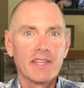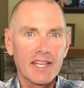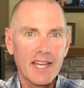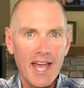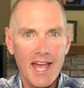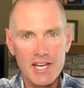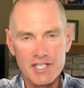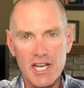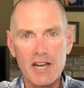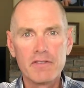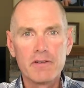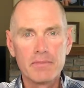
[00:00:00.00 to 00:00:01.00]
cash
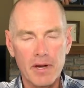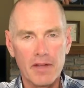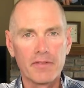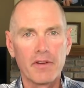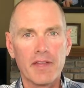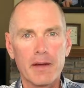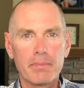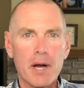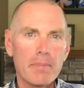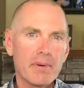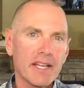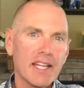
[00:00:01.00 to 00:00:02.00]
every month on that
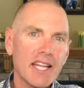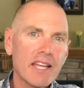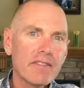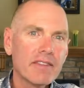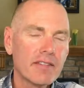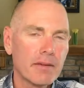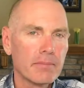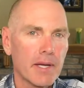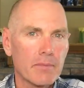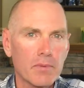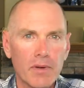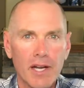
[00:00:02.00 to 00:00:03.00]
property, even
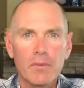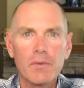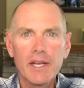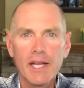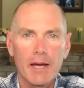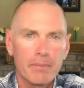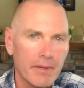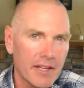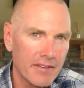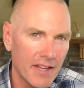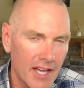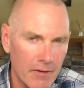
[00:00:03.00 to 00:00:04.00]
sometimes when I rehab,
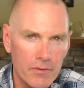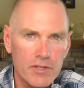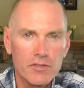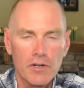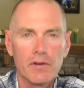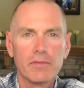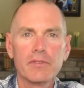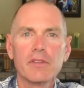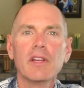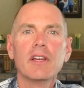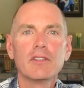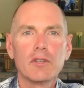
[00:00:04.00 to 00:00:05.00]
because I have reserves
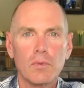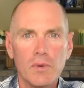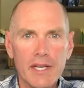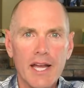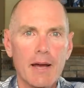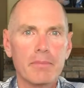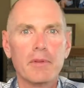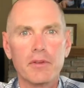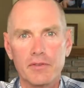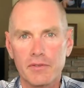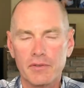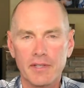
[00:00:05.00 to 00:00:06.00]
to rehab
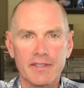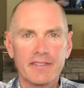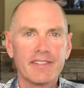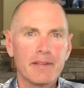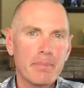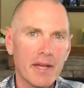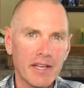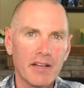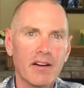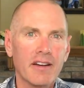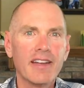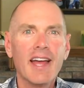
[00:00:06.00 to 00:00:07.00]
those units, depending
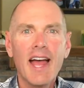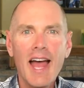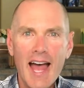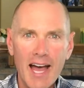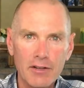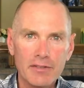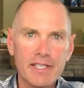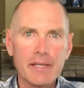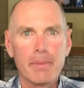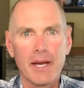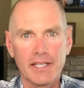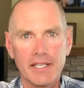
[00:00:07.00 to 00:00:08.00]
on how deep
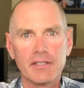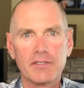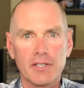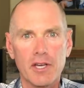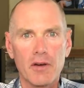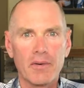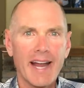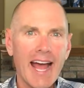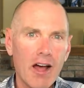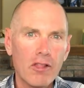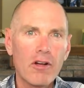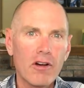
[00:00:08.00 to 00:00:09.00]
I need to go and
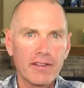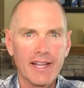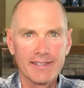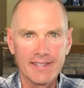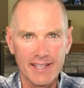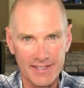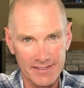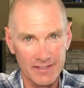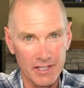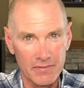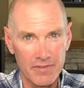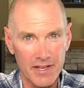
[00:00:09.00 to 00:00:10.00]
how long that tenant's
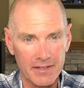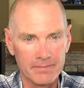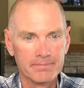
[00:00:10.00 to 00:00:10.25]
lived there.